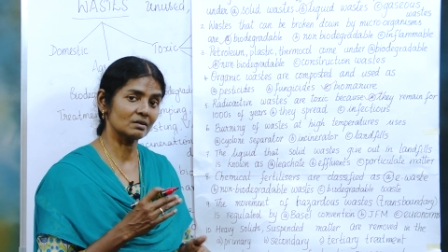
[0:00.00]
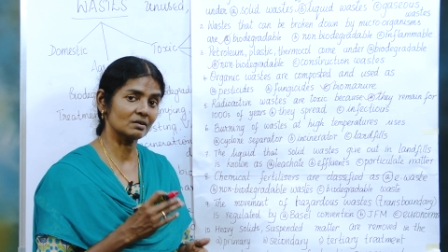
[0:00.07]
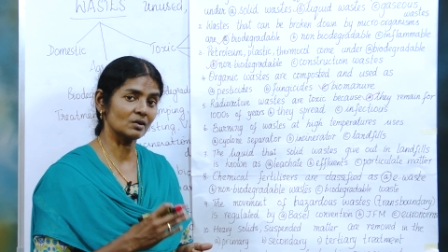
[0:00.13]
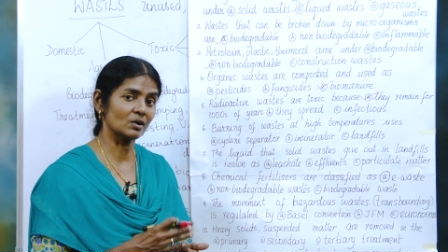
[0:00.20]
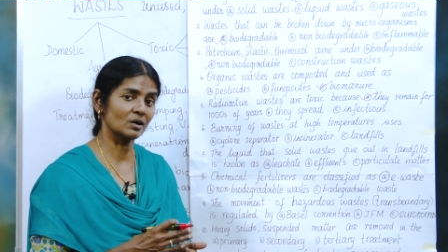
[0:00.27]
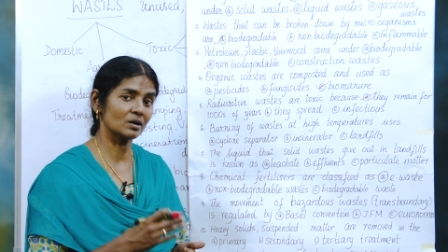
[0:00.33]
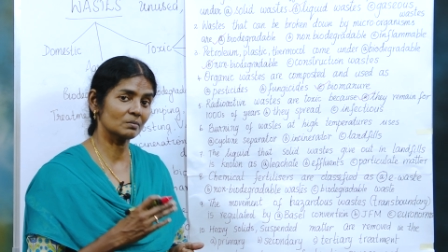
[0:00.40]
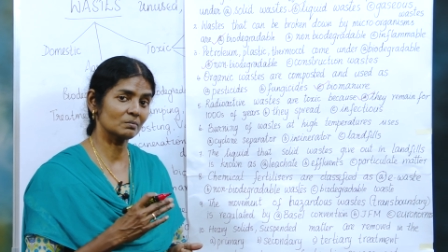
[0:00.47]

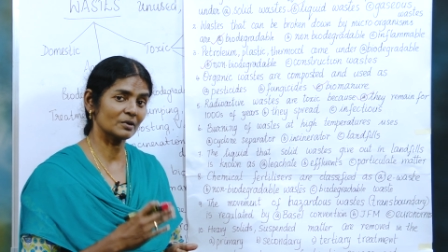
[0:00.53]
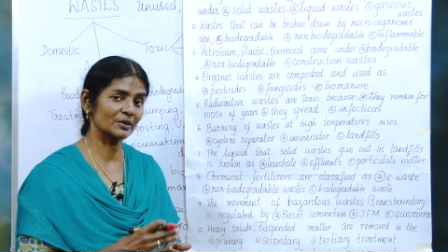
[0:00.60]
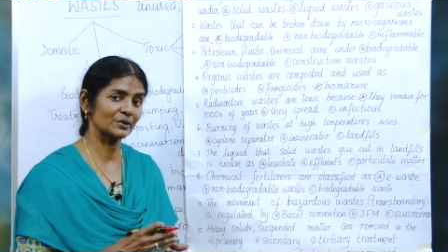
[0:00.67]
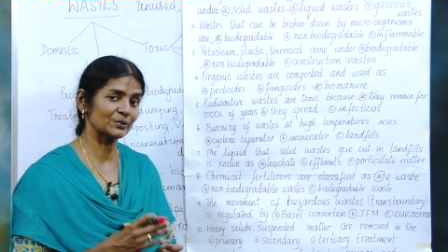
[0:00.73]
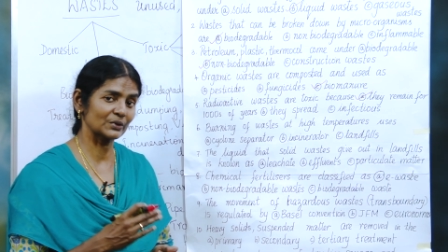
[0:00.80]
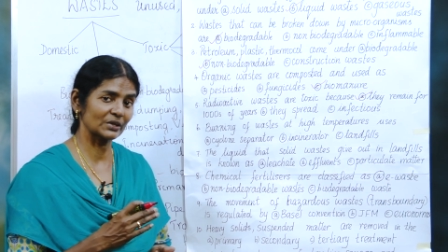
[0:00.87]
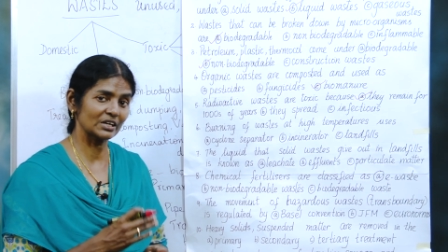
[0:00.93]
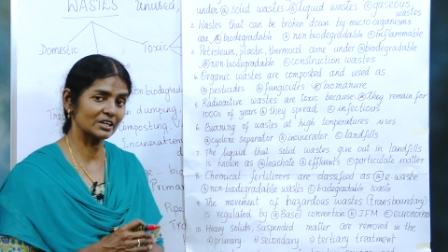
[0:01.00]
non
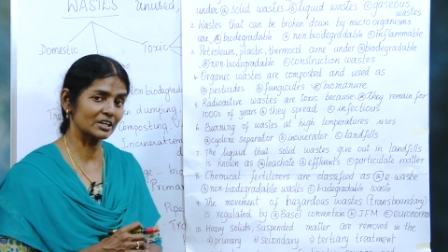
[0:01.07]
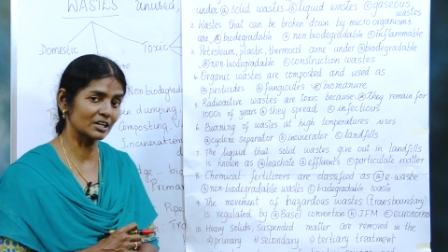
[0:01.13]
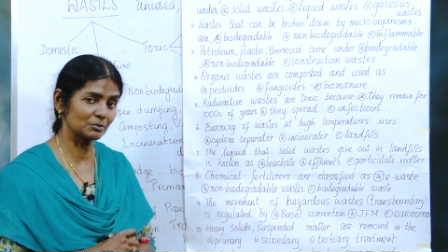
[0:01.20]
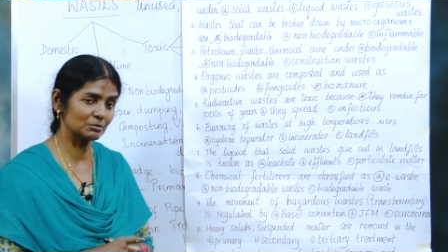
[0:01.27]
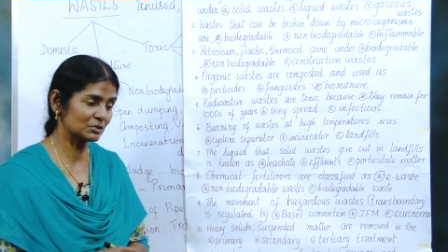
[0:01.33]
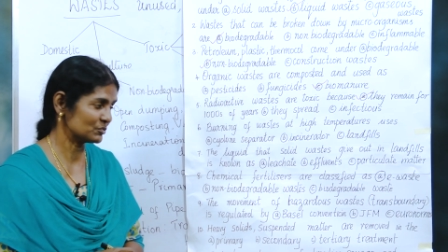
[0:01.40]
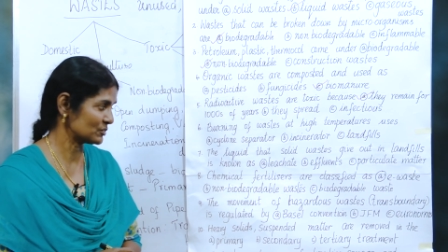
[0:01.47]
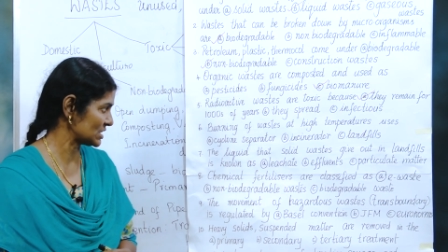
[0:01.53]

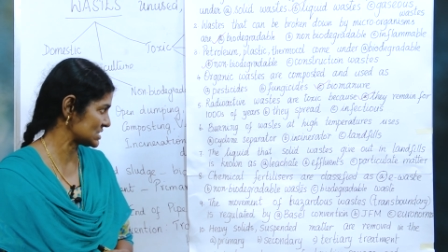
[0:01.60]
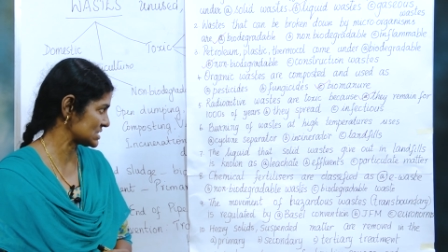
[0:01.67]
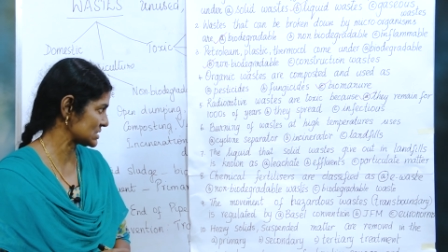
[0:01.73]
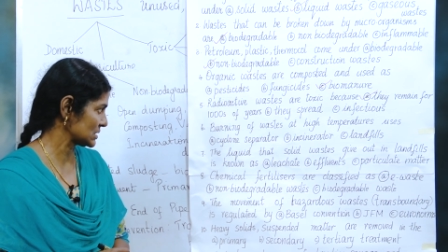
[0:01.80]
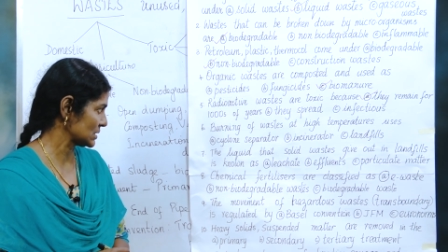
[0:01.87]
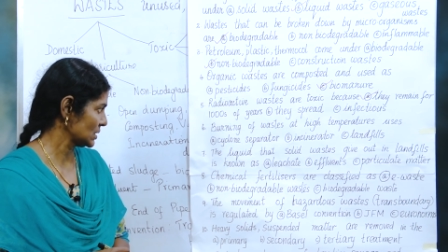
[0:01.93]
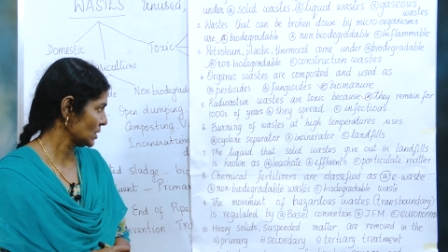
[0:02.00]
biodegradable waste